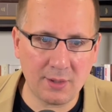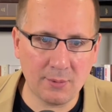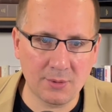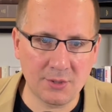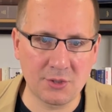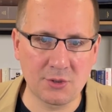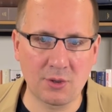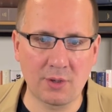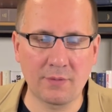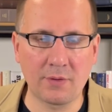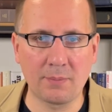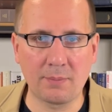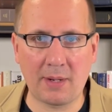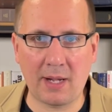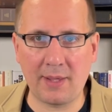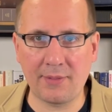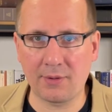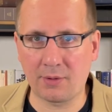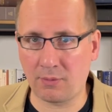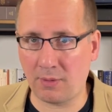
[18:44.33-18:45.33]
was driven
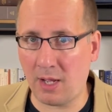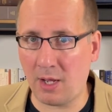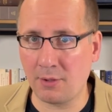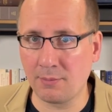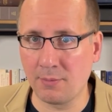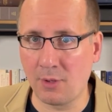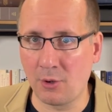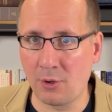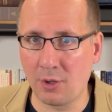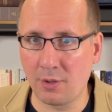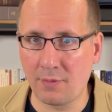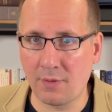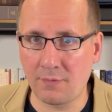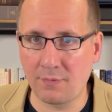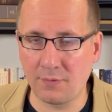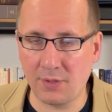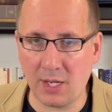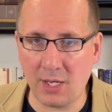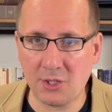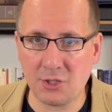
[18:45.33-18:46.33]
by the ground motive of
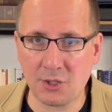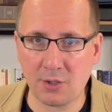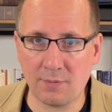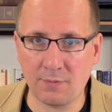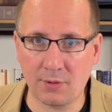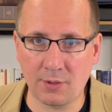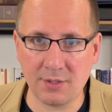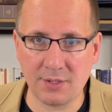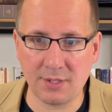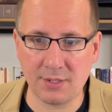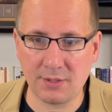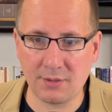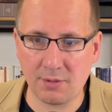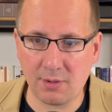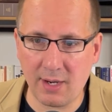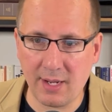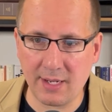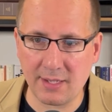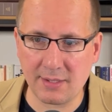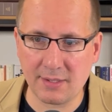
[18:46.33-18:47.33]
nature versus
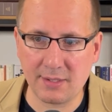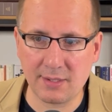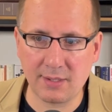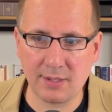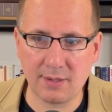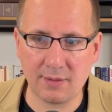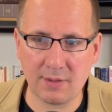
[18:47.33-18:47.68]
grace,